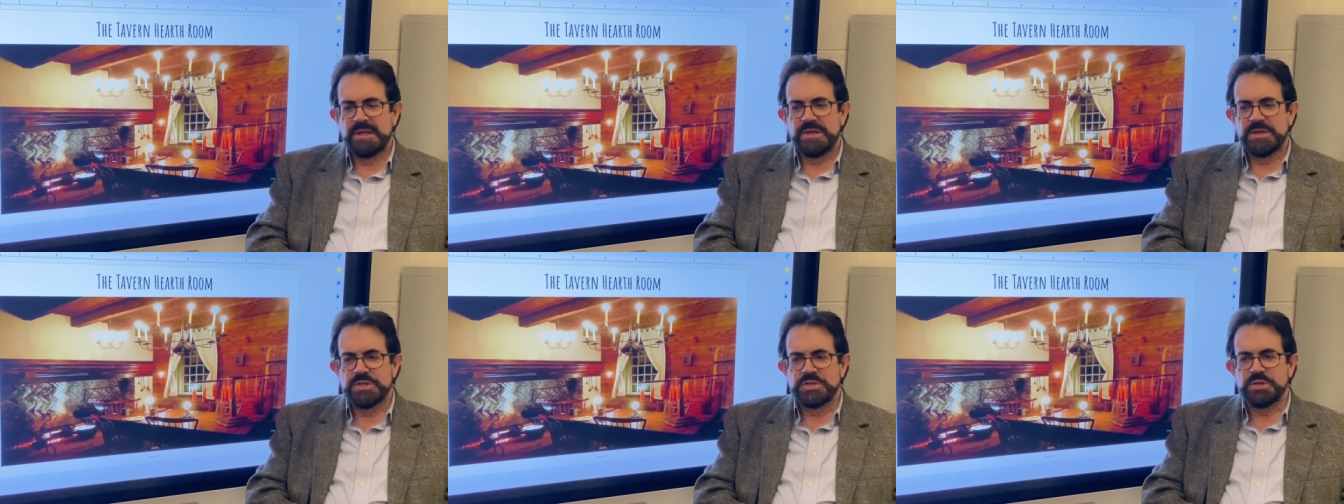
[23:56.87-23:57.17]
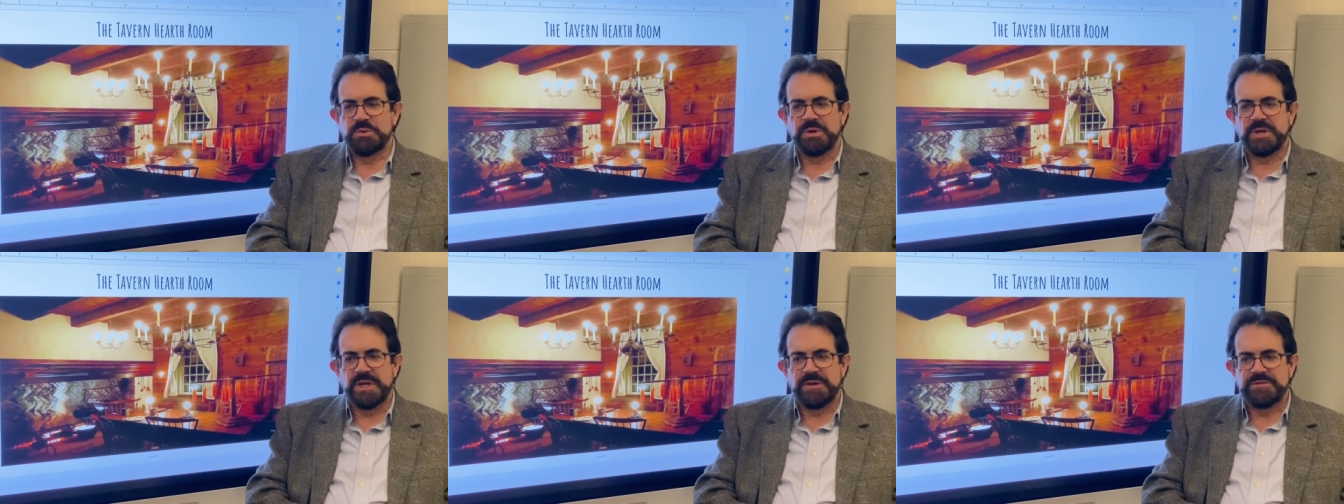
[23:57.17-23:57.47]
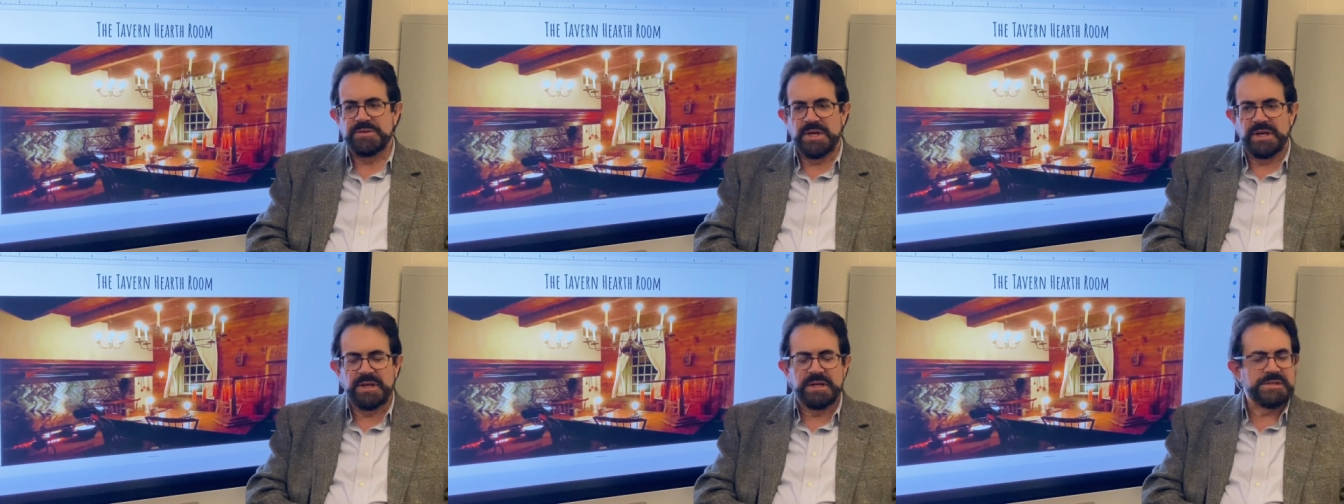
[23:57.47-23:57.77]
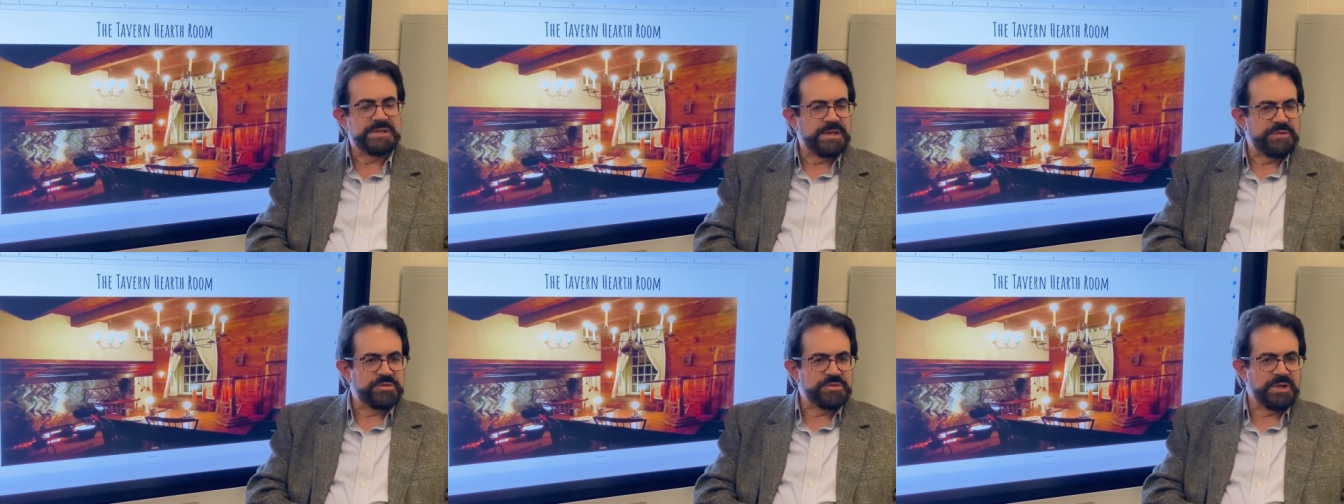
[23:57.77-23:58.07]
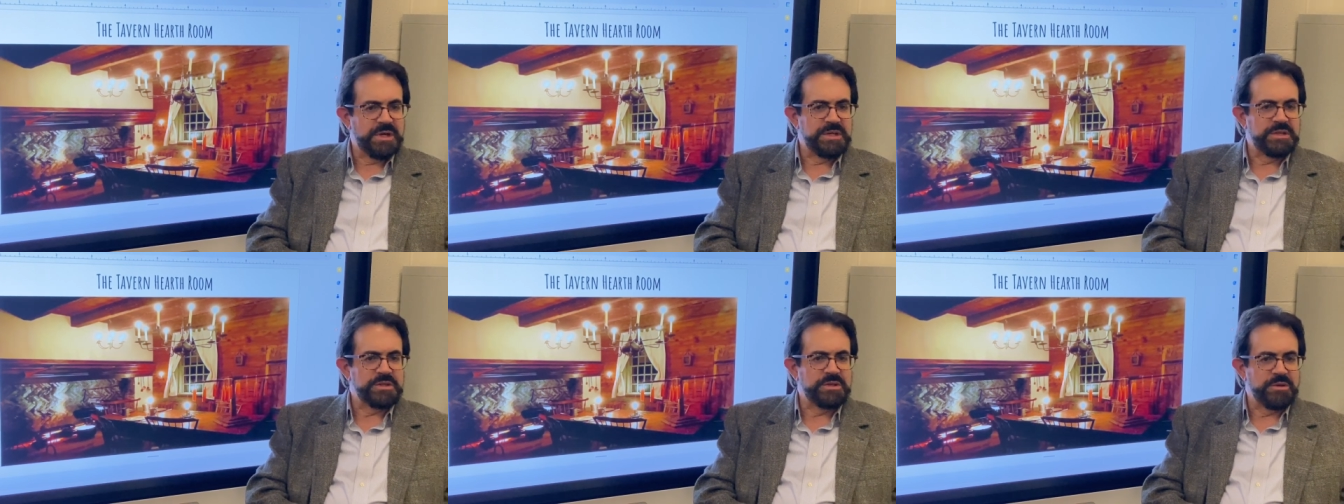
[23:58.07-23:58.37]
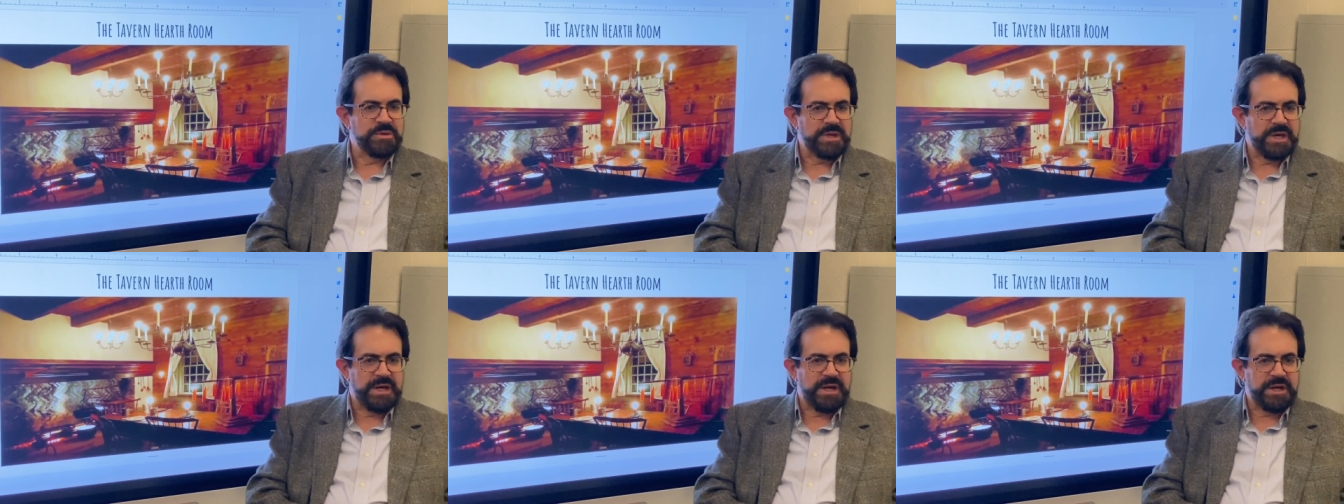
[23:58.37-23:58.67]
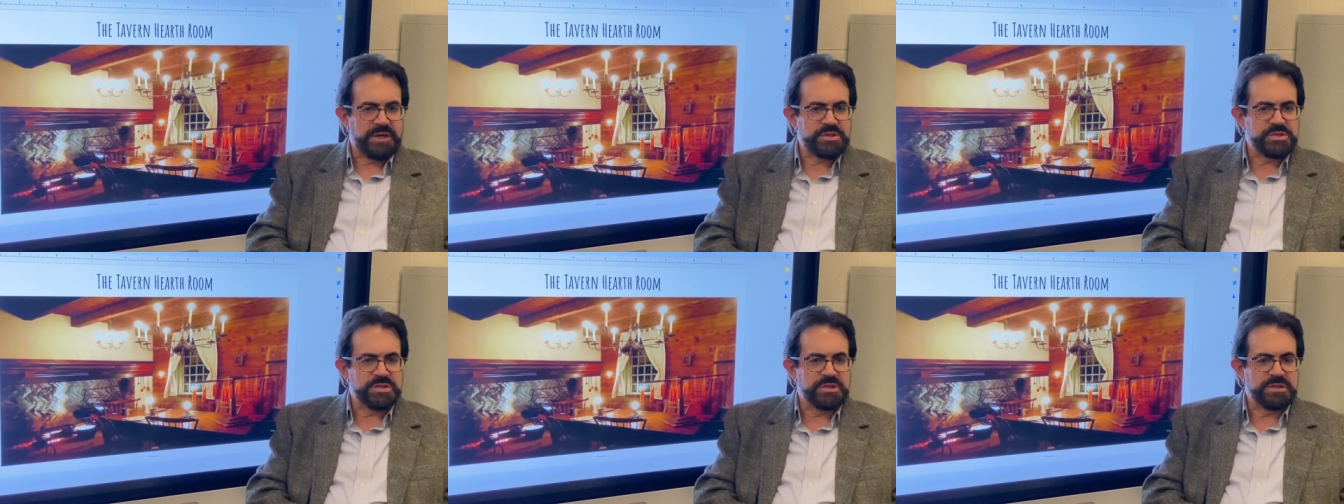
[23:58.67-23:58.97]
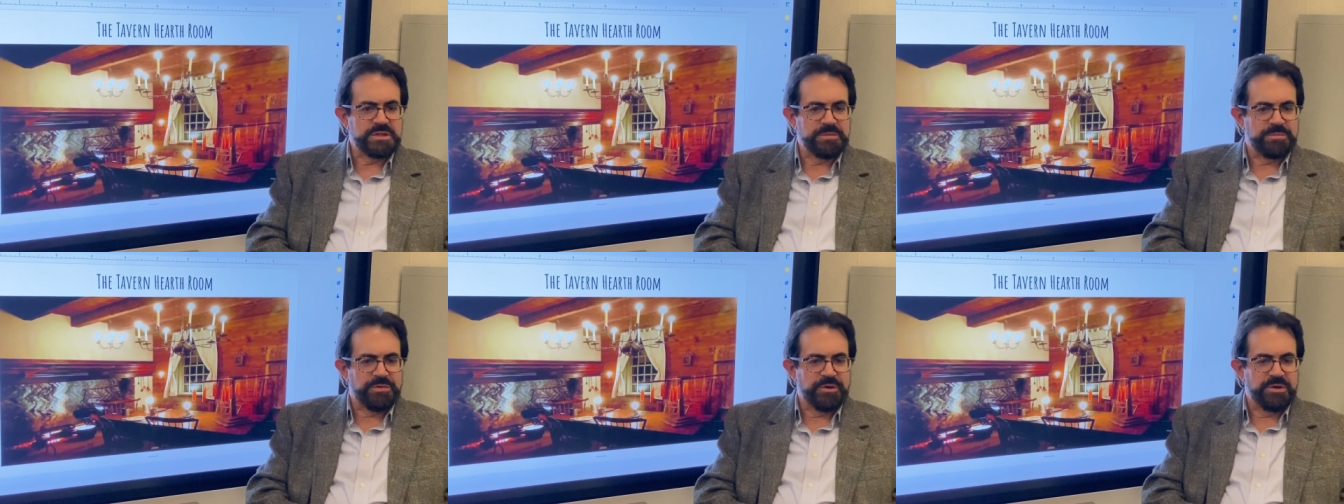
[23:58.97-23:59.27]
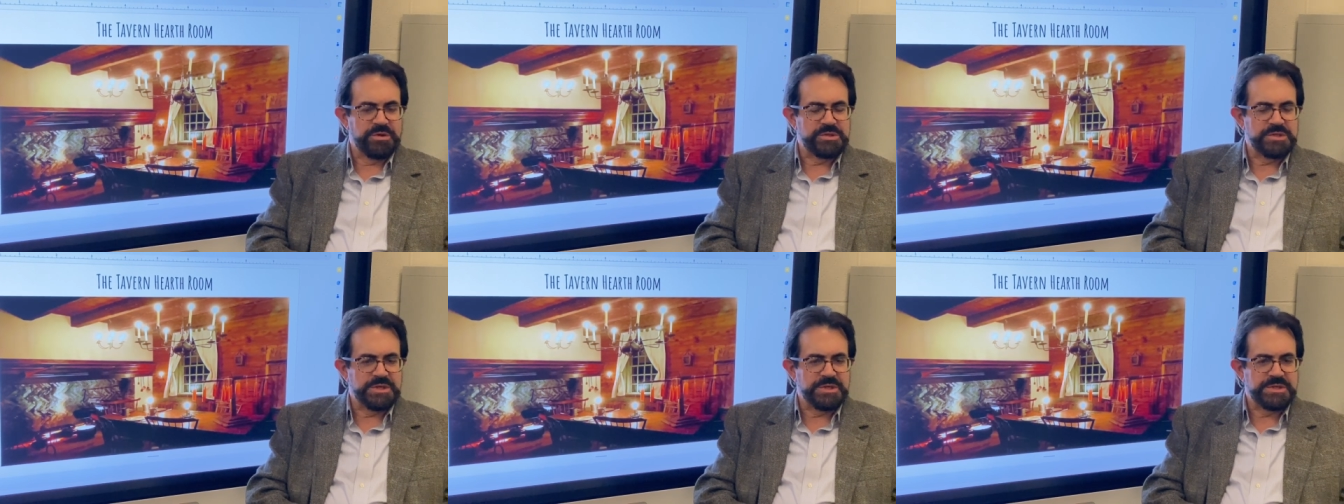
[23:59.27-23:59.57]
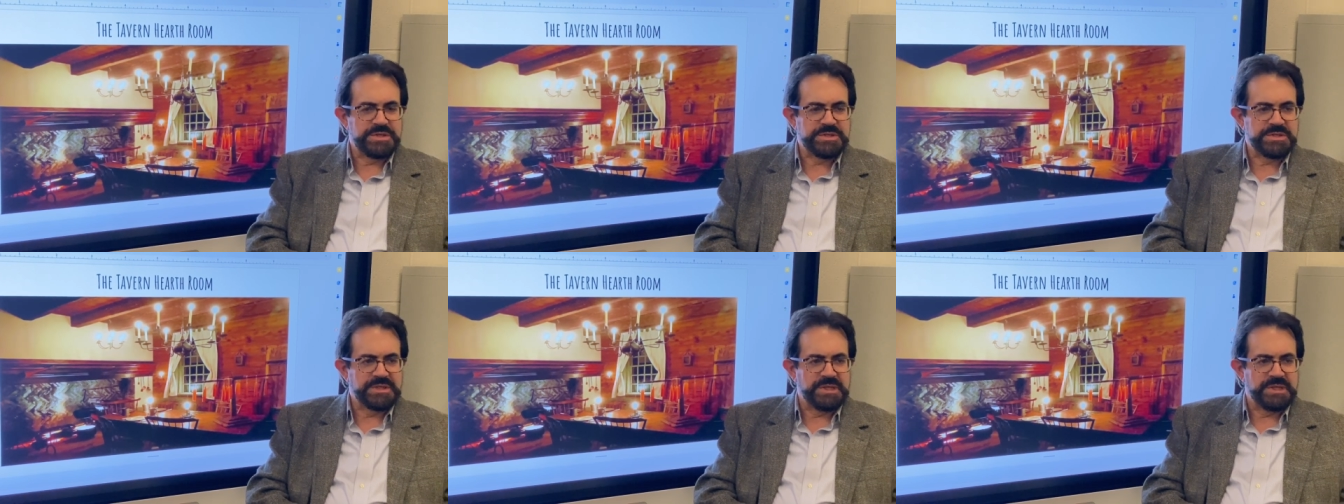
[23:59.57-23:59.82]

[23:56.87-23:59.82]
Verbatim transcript: So what I've done is I've tried to go to auction to purchase